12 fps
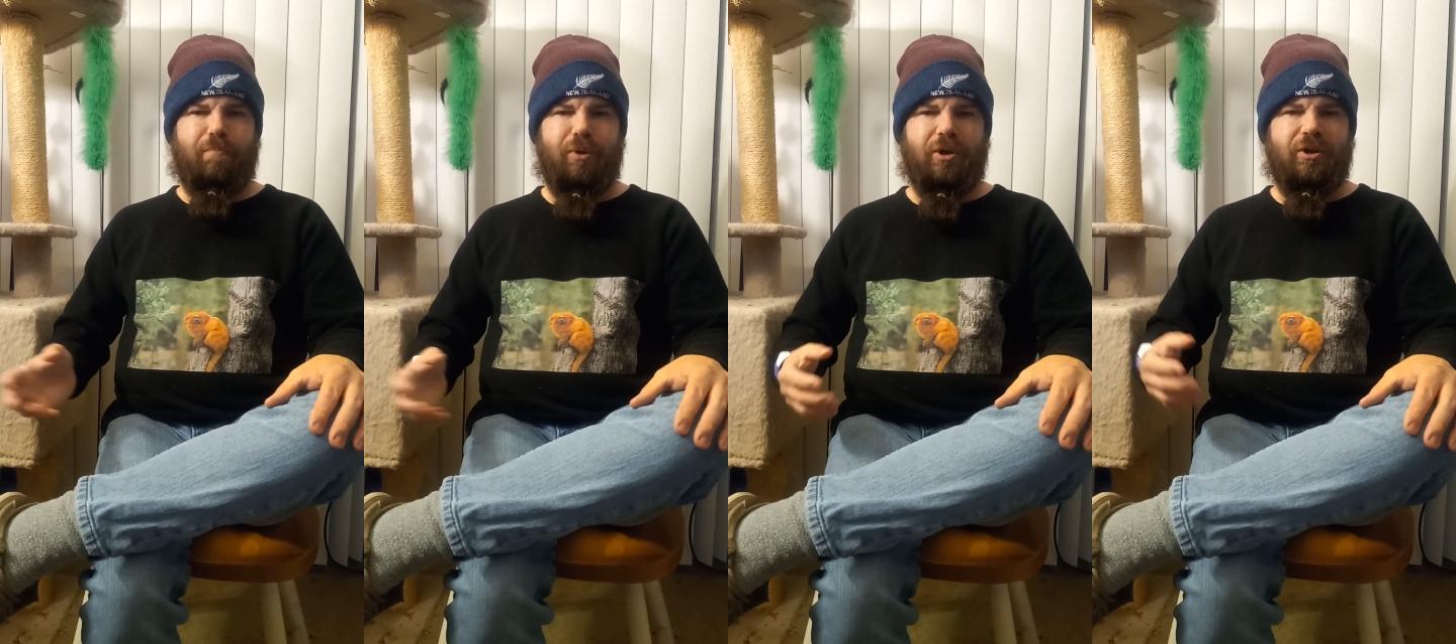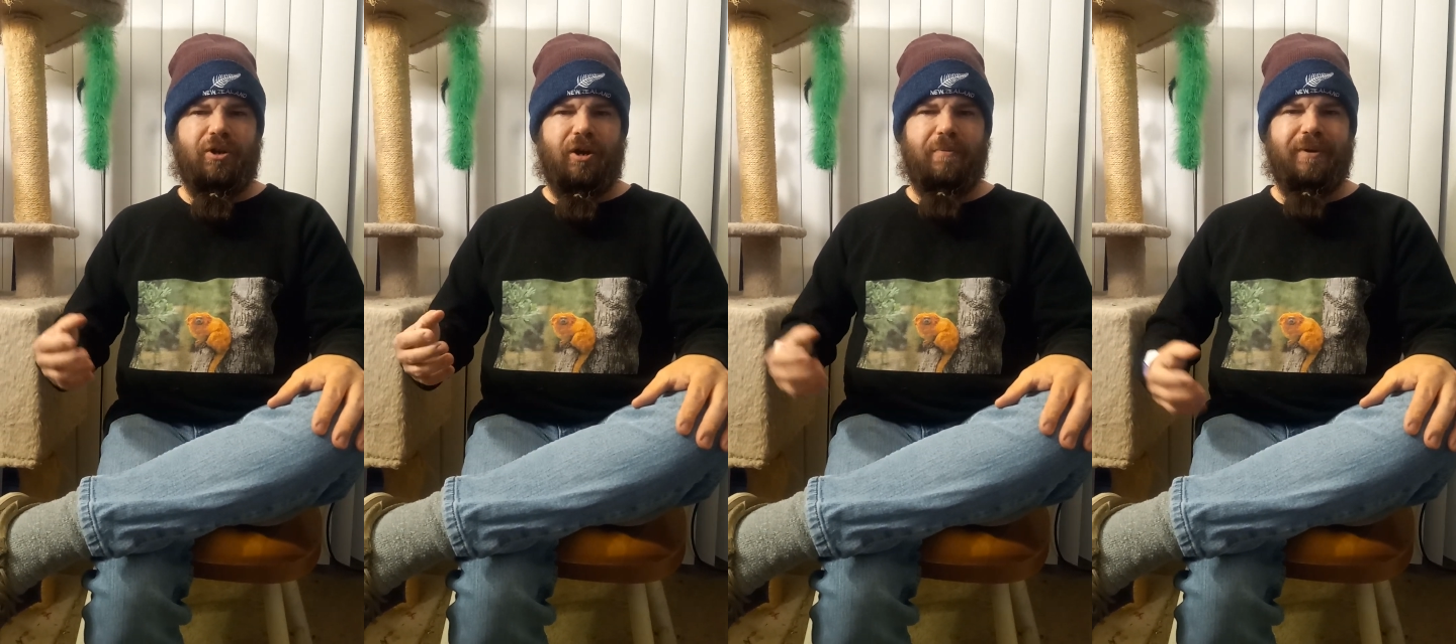
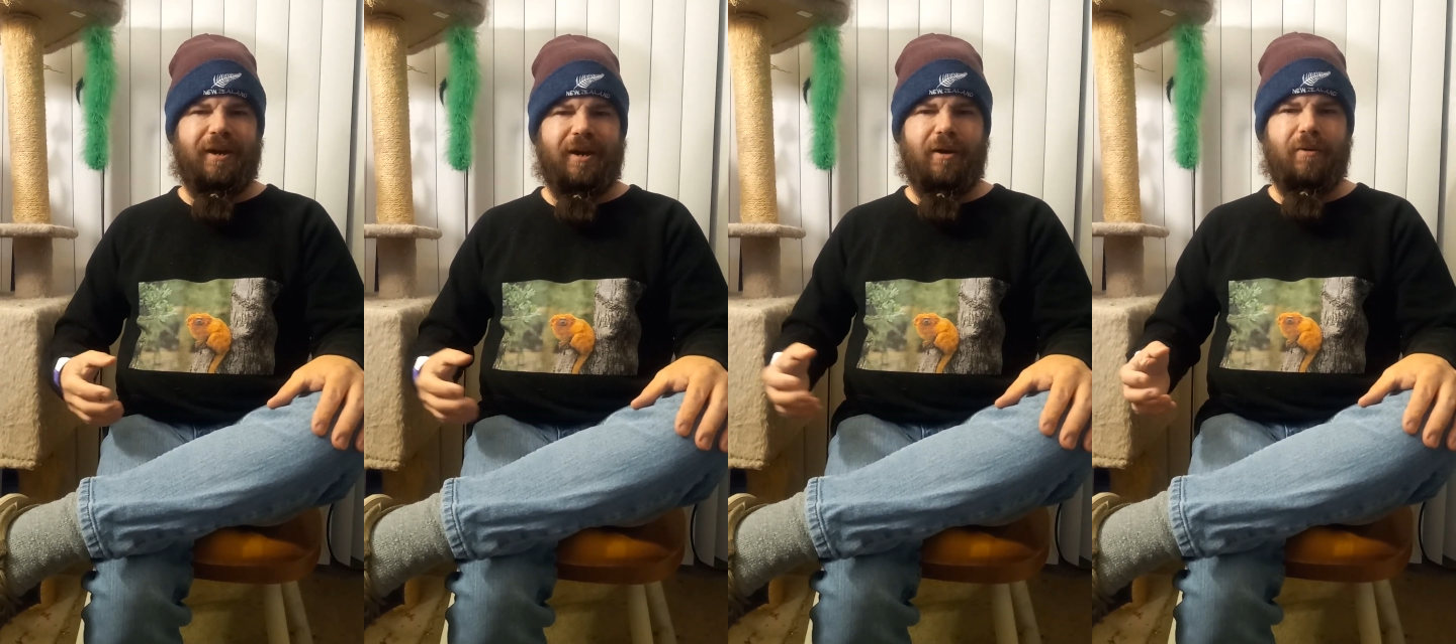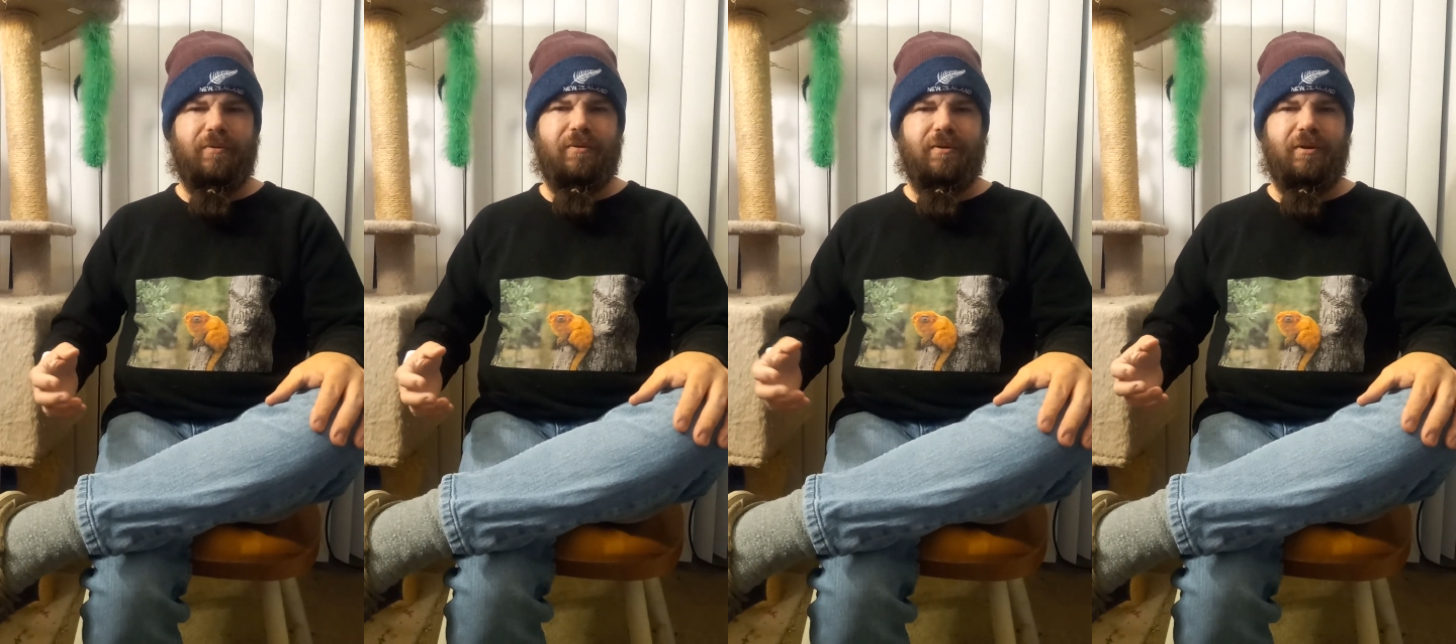blood coming out,
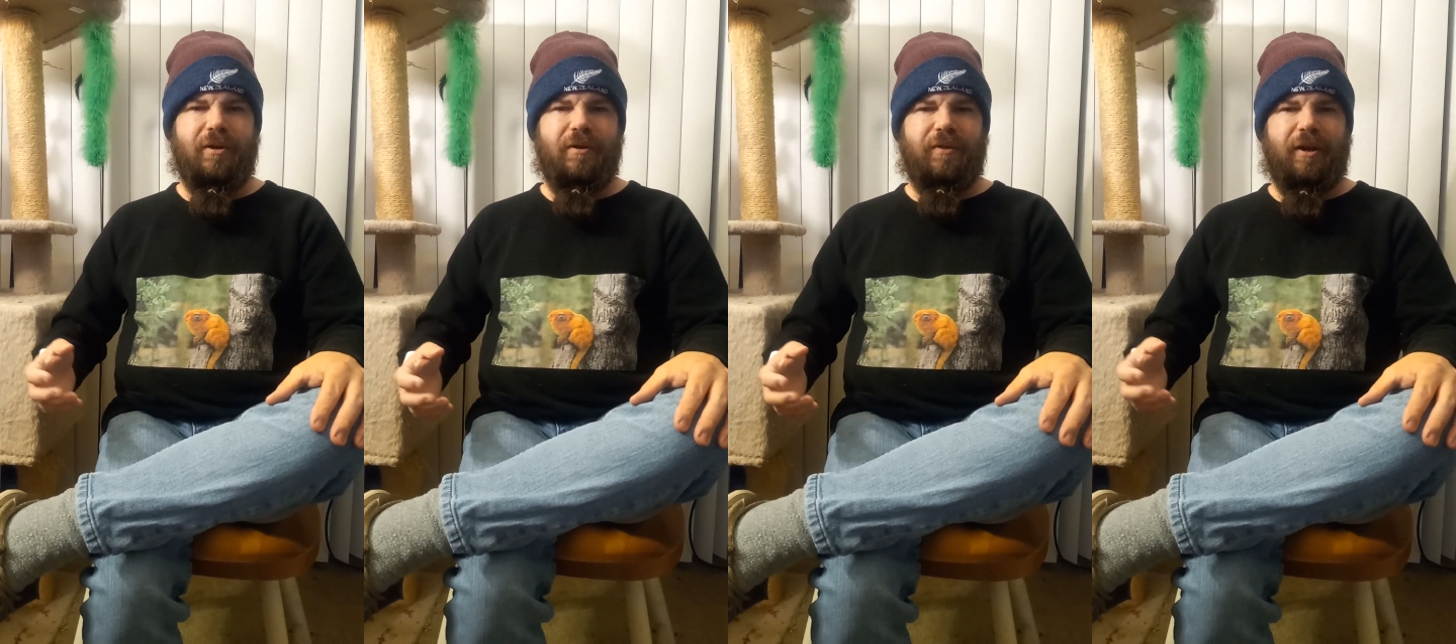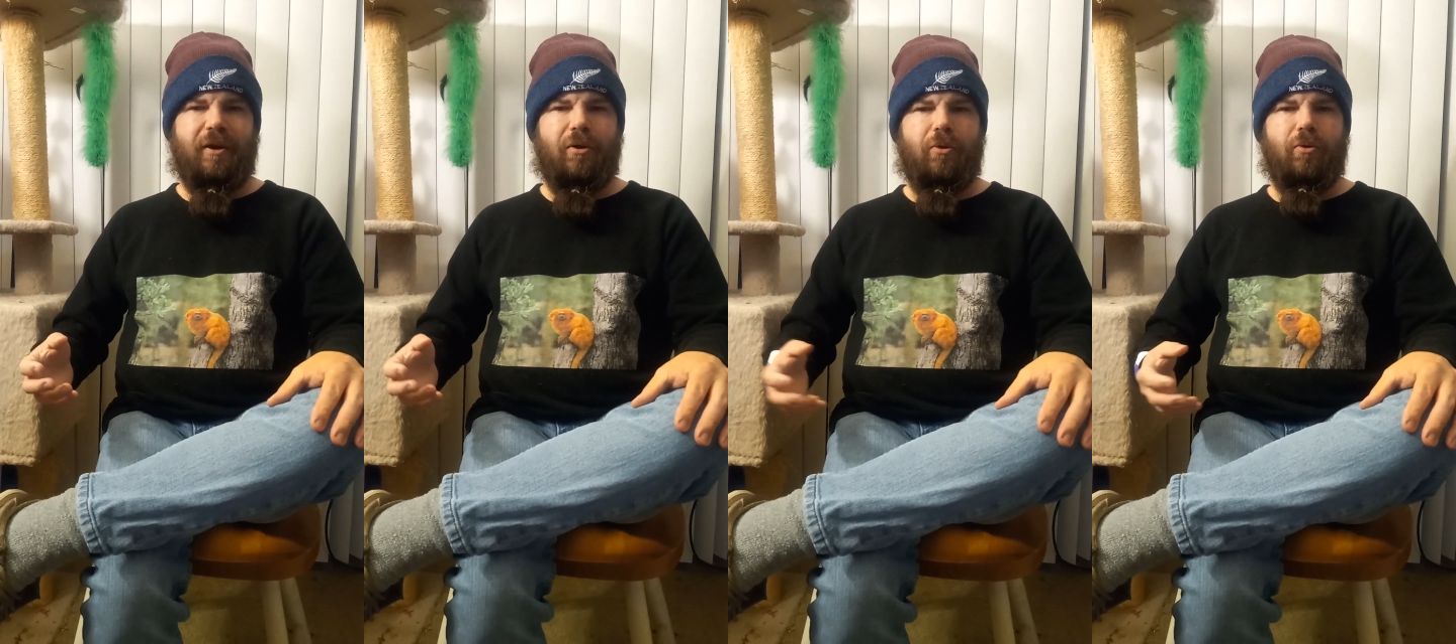and they
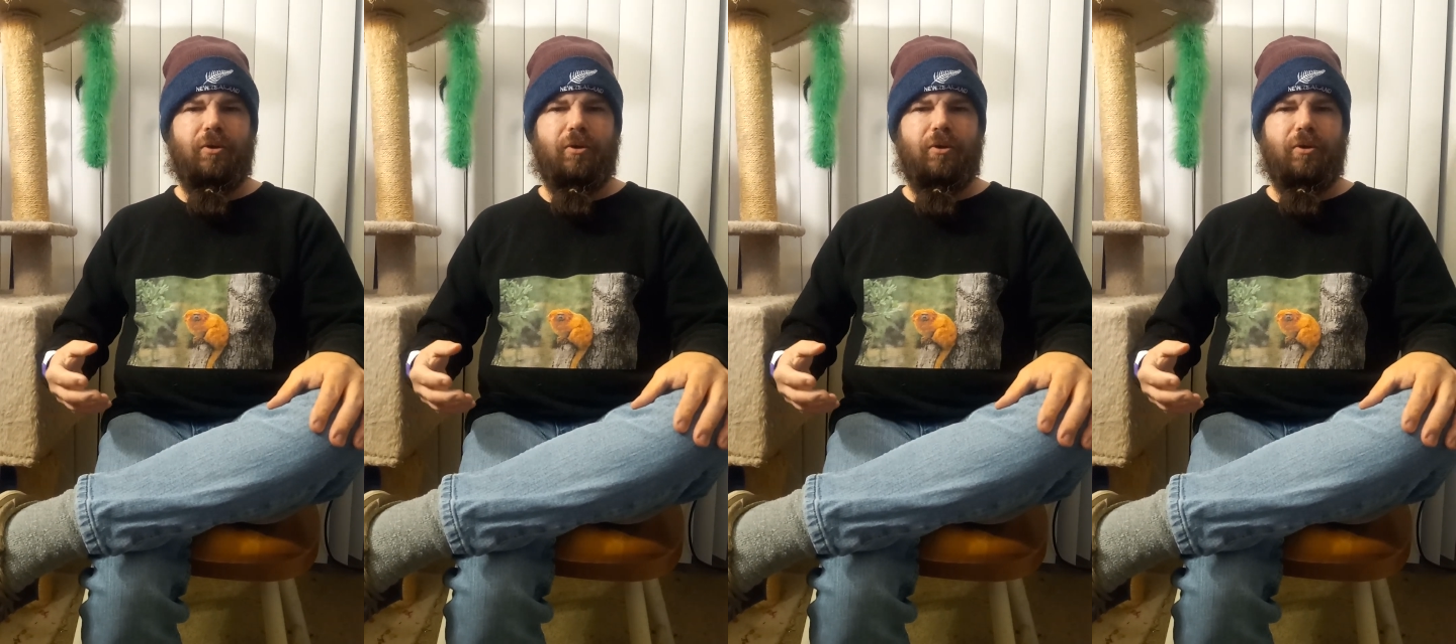all